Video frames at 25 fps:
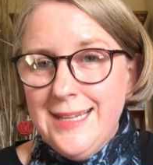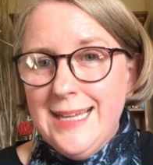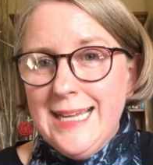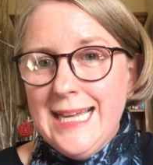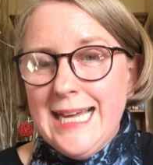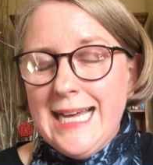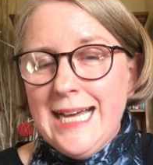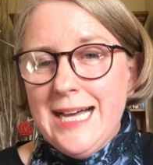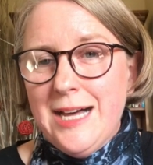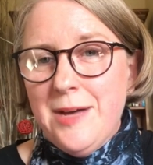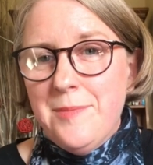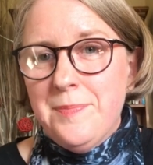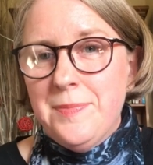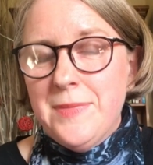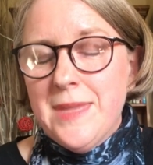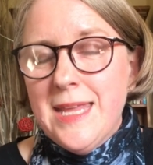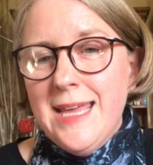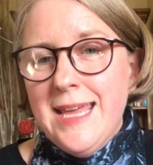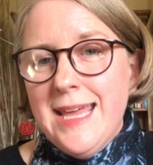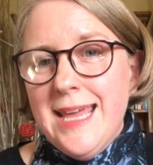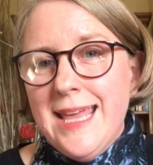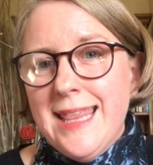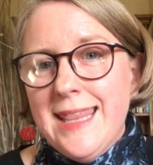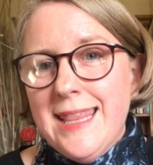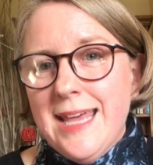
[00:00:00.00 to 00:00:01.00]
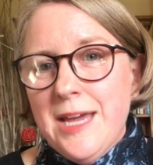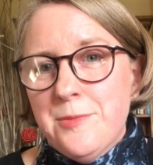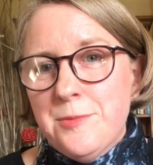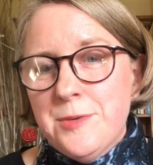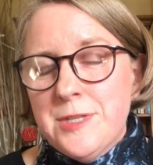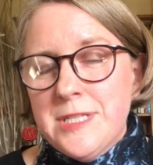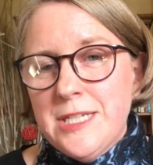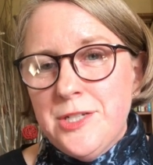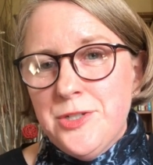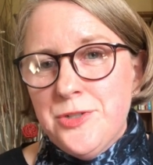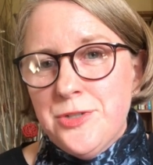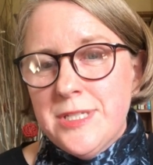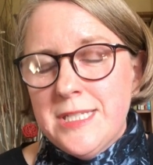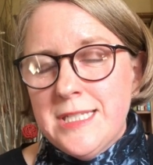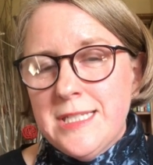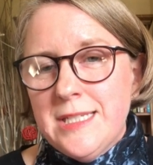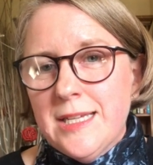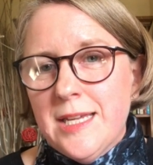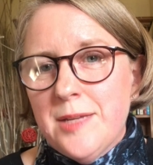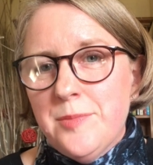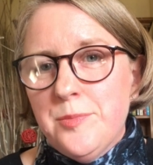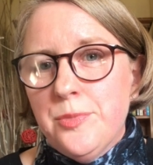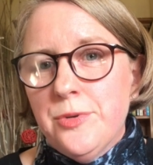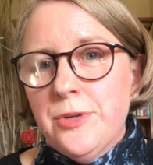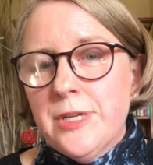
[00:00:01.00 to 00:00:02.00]
That was interesting
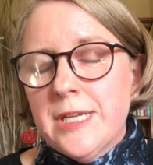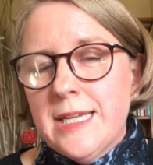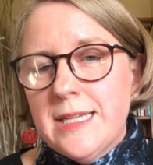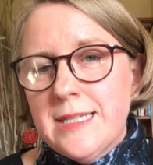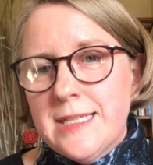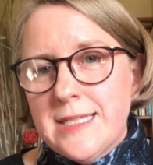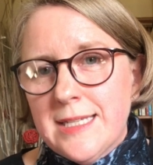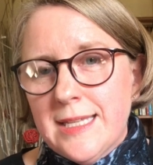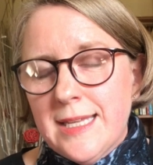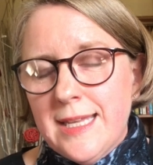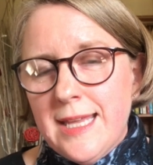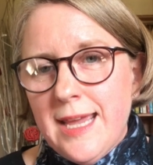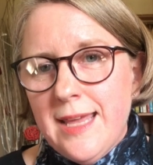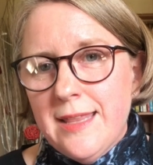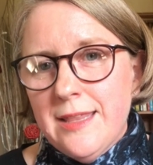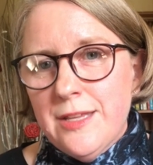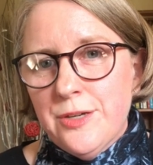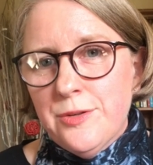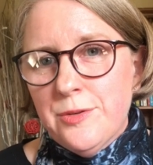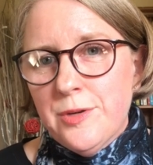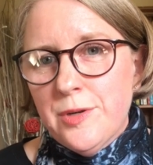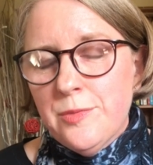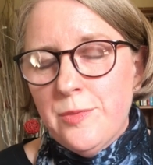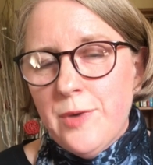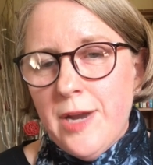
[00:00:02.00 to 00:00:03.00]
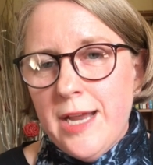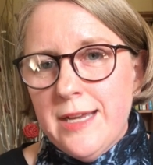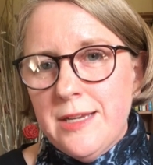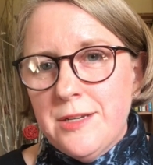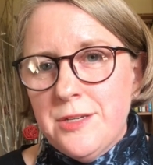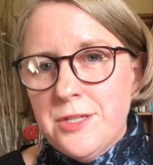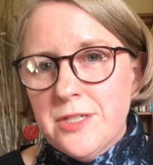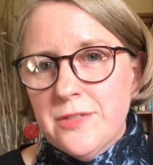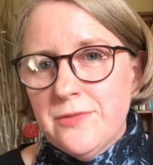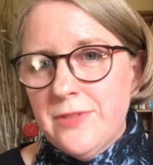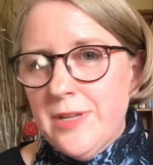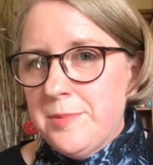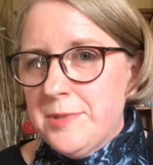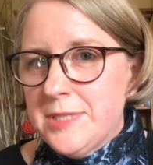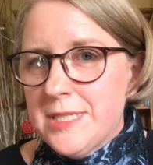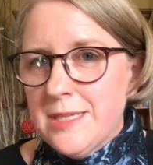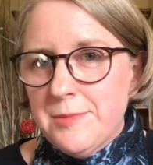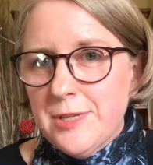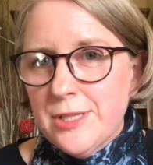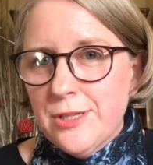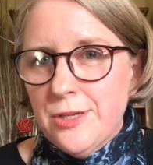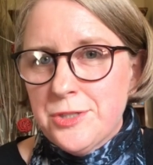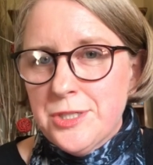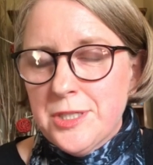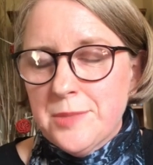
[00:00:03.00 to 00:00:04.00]
in bringing together a range of
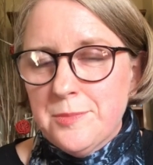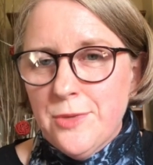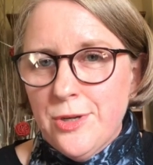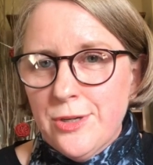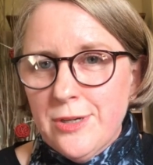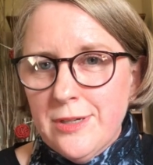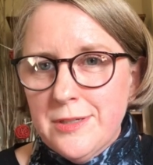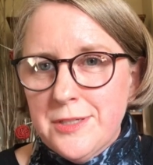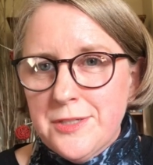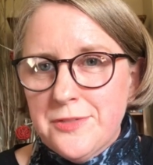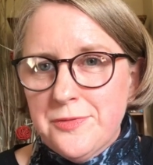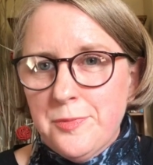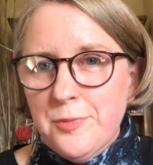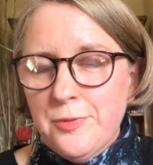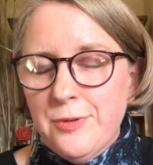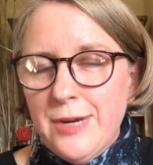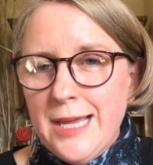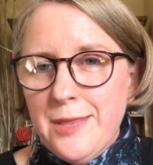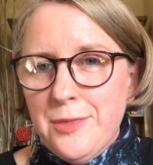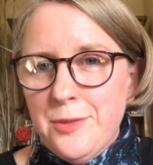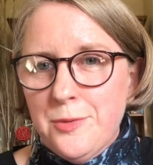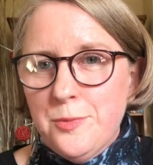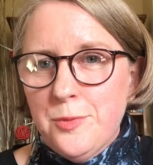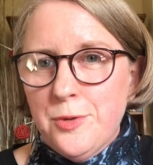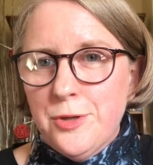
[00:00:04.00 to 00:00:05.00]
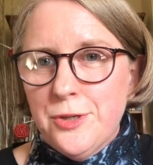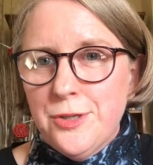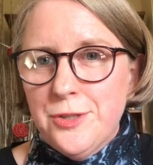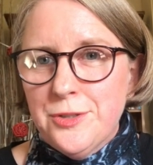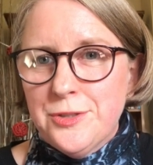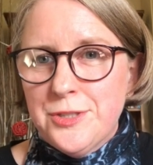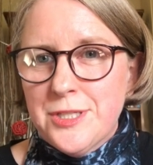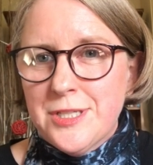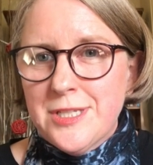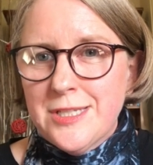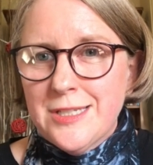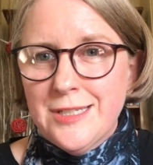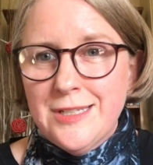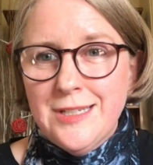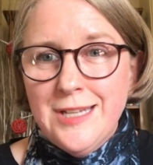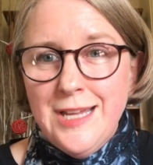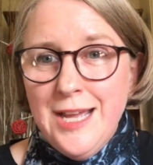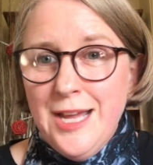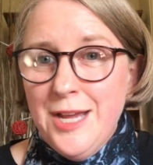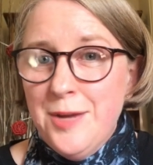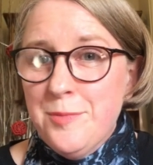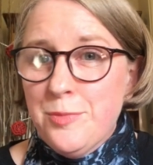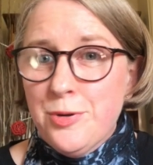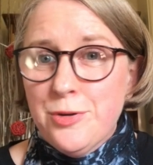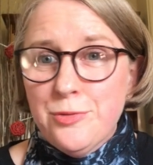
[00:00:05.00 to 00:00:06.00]
epidemiologic modellers from around the world to
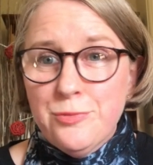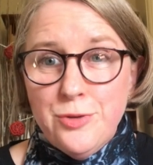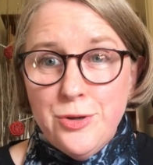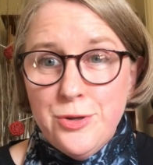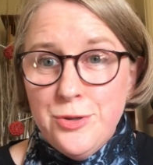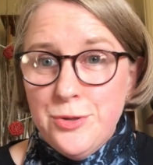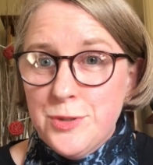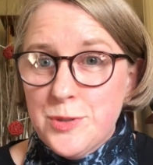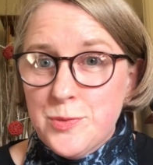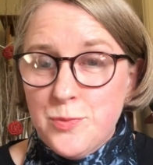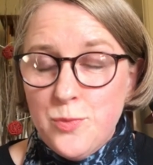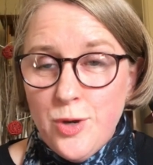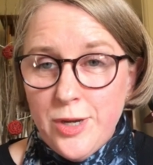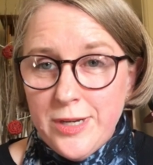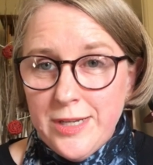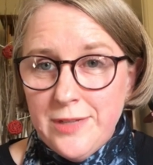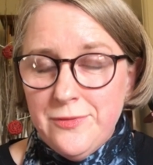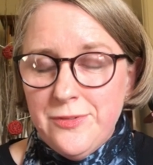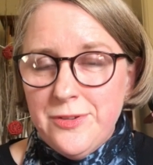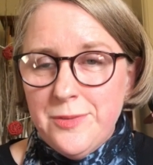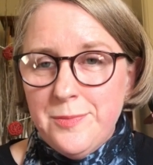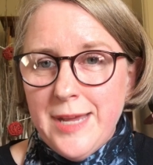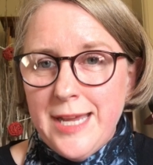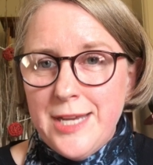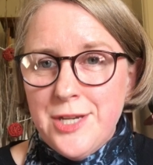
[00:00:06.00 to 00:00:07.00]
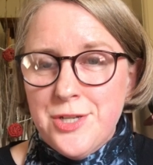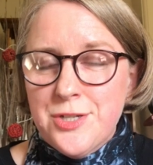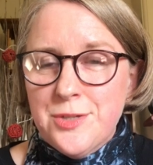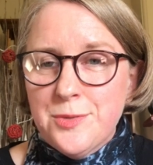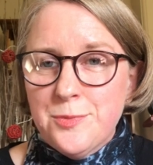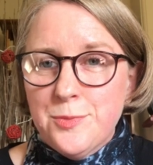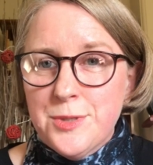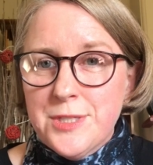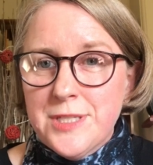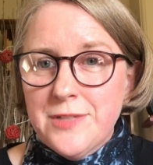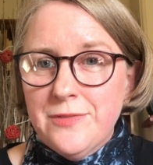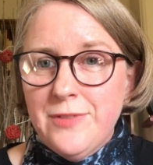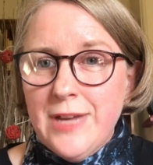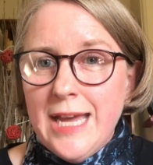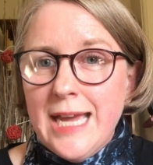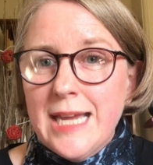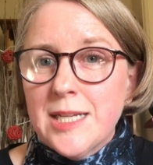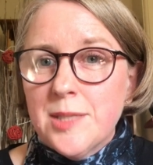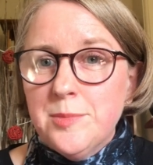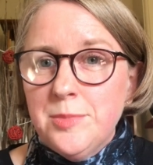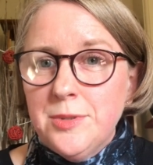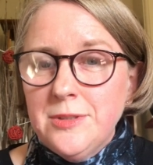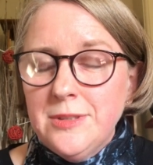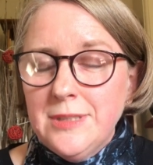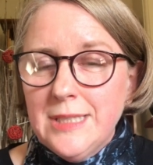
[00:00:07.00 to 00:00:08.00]
peruse what information was
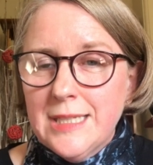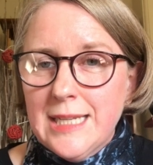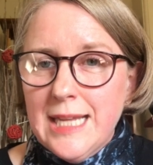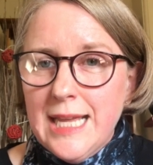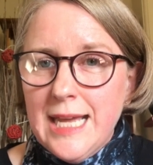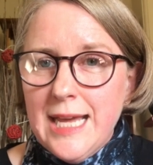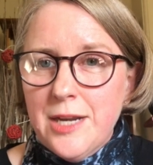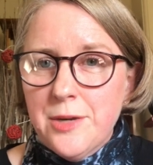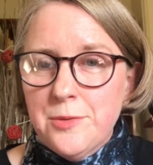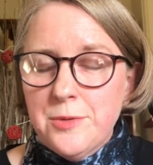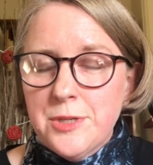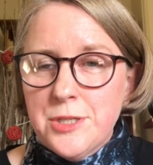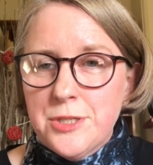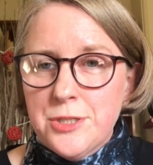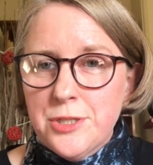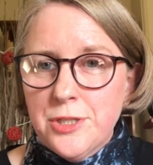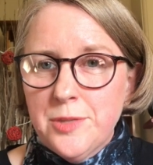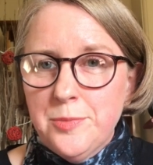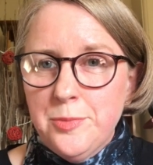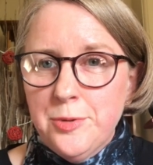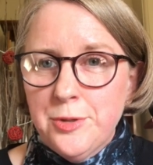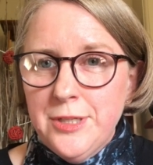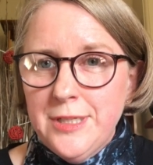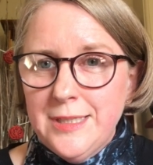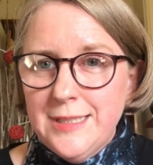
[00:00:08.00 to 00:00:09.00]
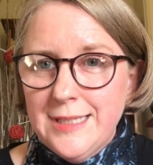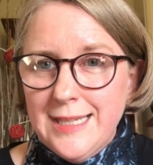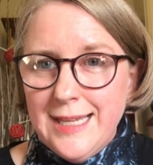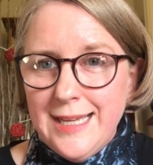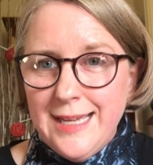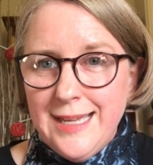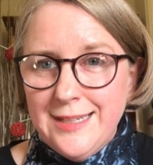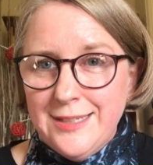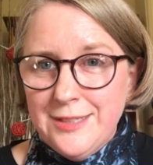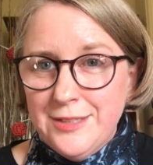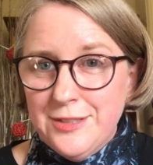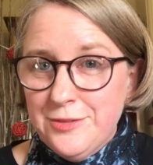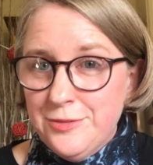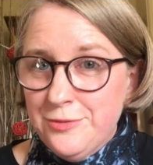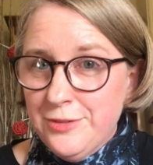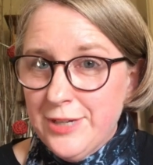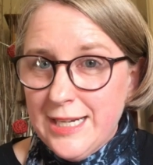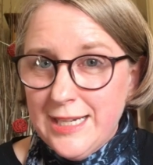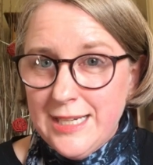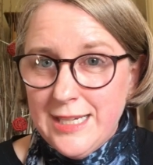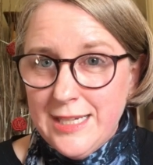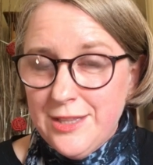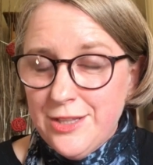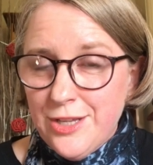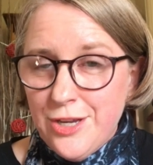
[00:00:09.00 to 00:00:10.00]
available and how to interpret it. And
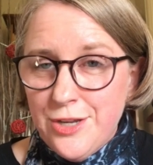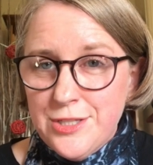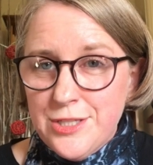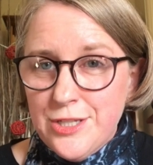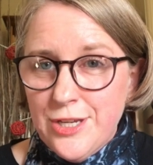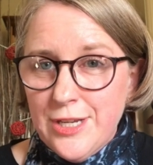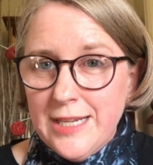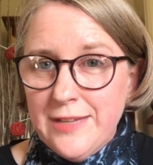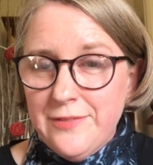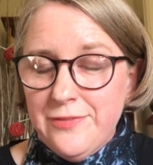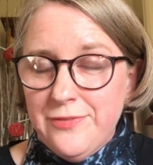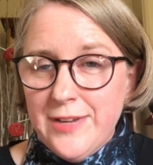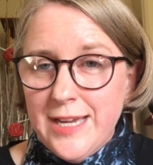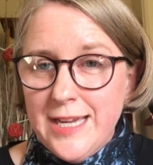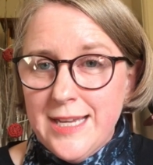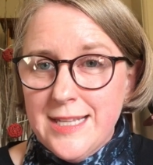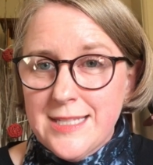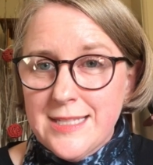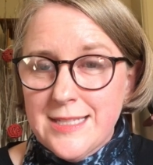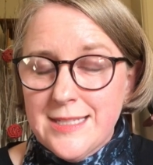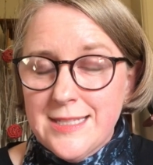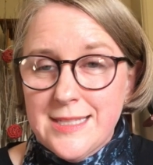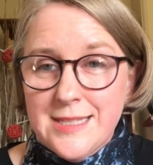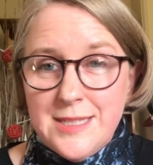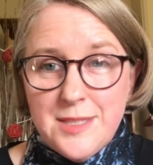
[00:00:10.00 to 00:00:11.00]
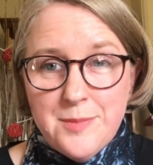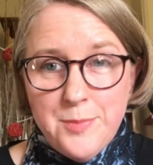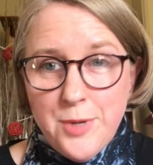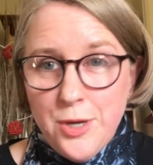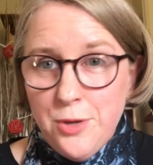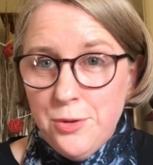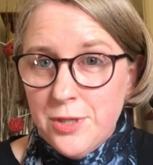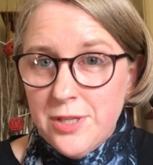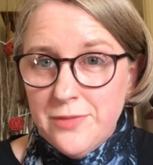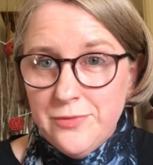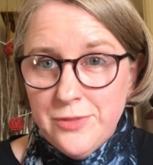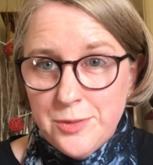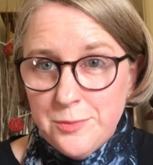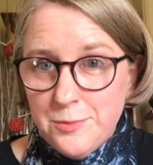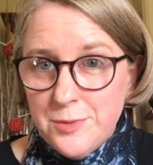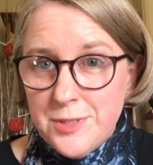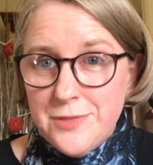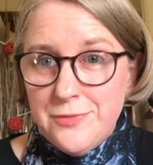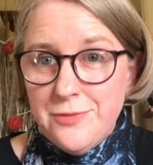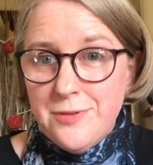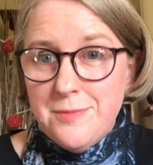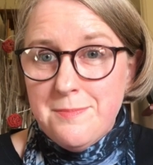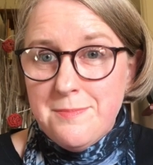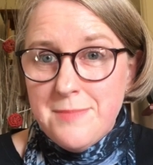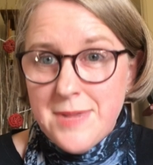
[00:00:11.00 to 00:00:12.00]
really, in those early phases, the bulk of it was
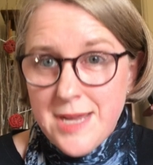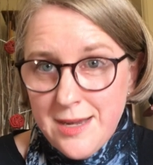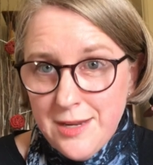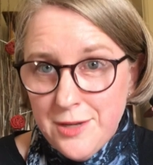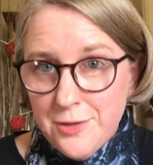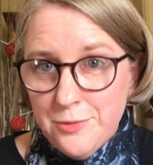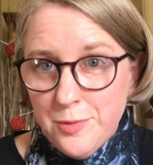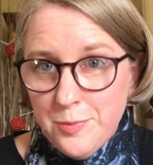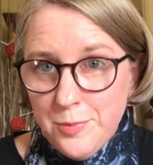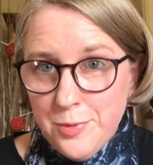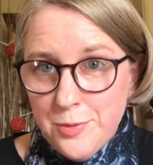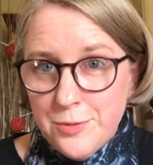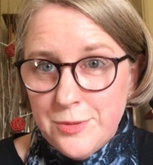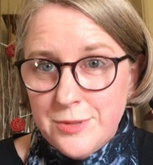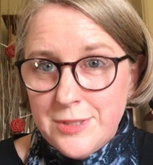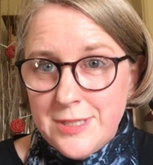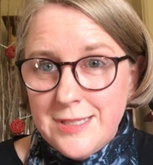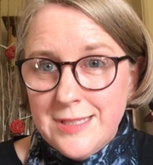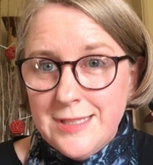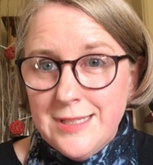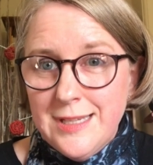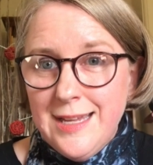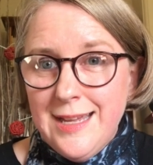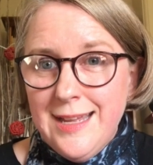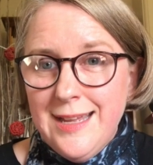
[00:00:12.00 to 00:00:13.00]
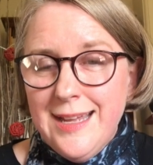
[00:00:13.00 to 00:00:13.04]
from media reports.